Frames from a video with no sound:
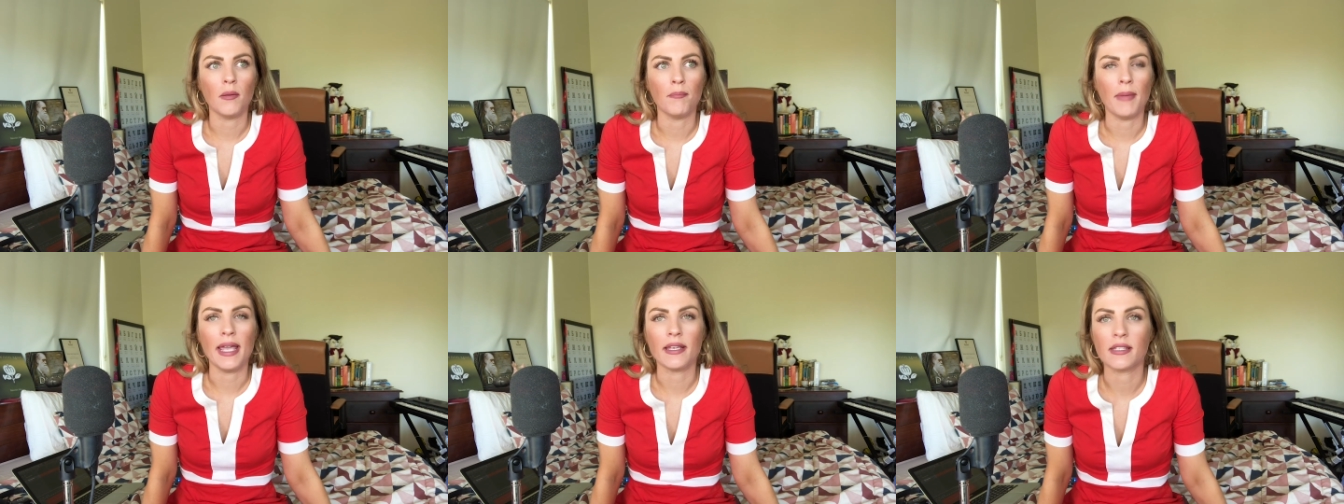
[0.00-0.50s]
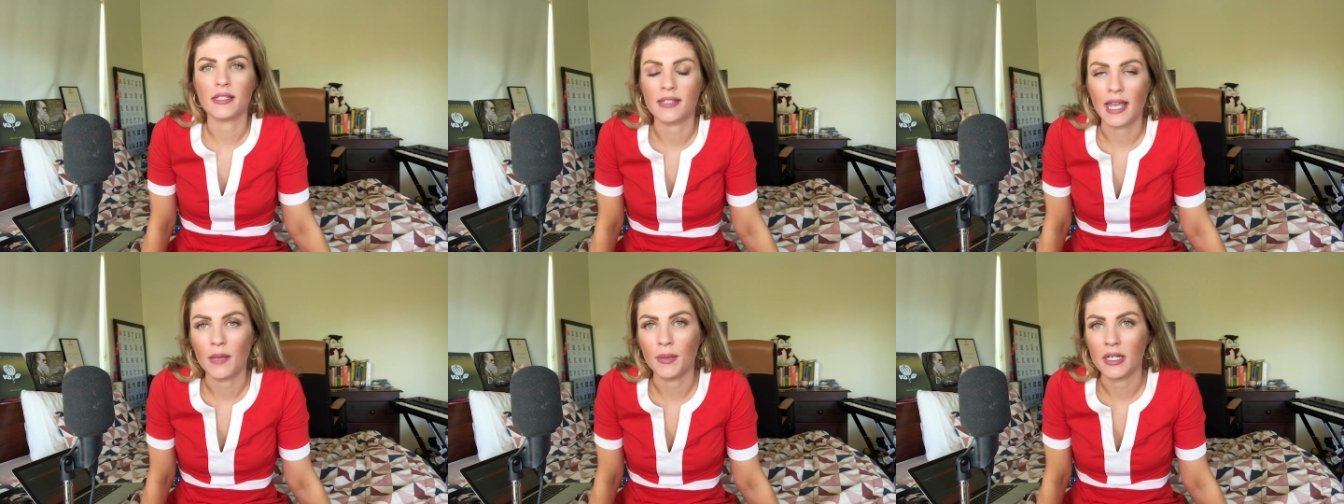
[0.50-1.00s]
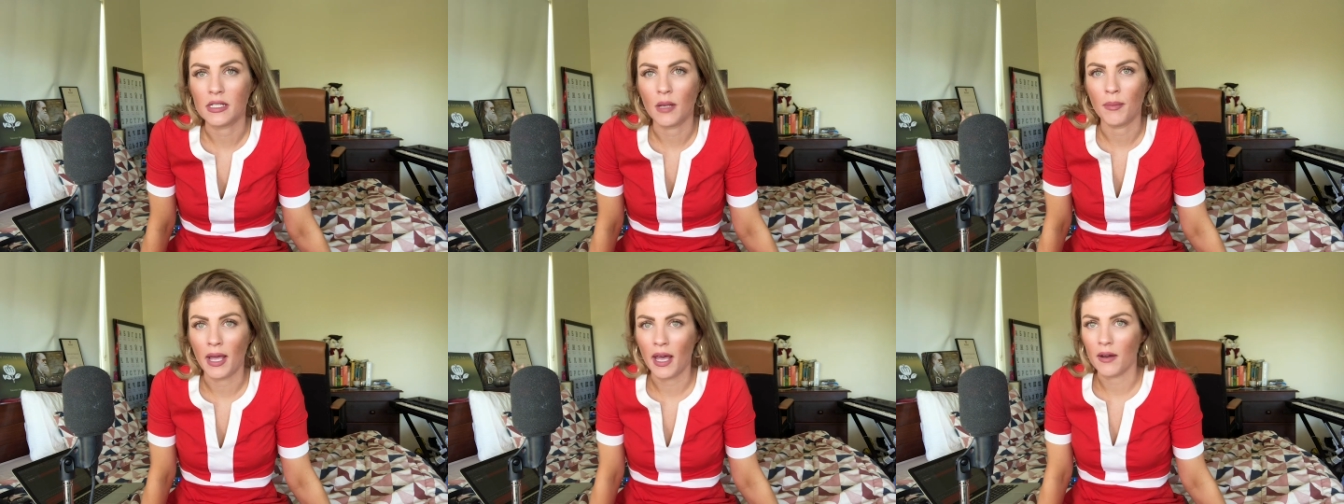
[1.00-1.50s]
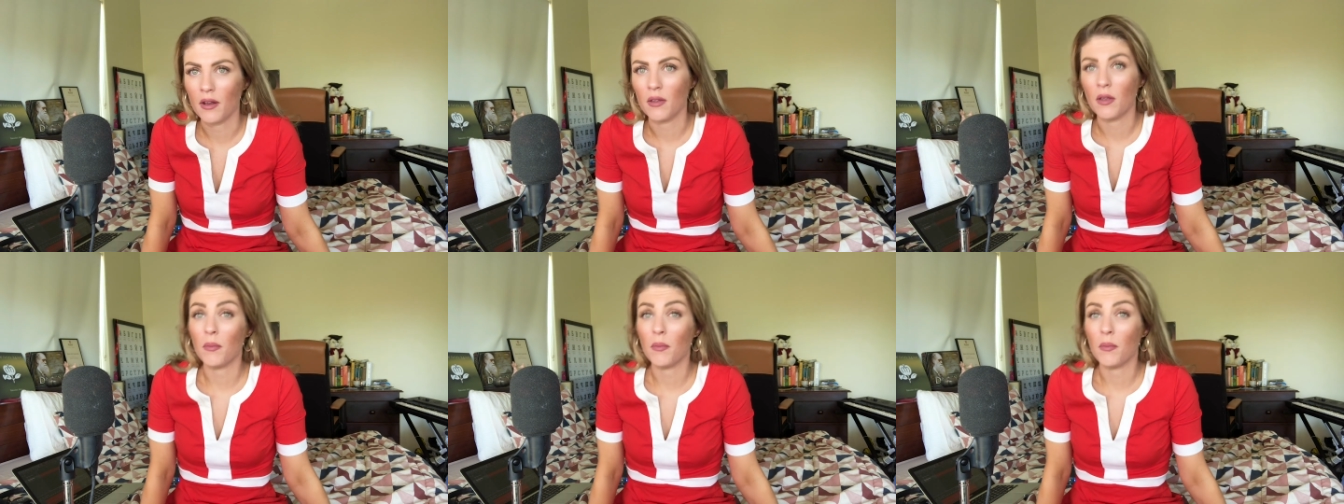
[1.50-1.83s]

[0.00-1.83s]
make statements about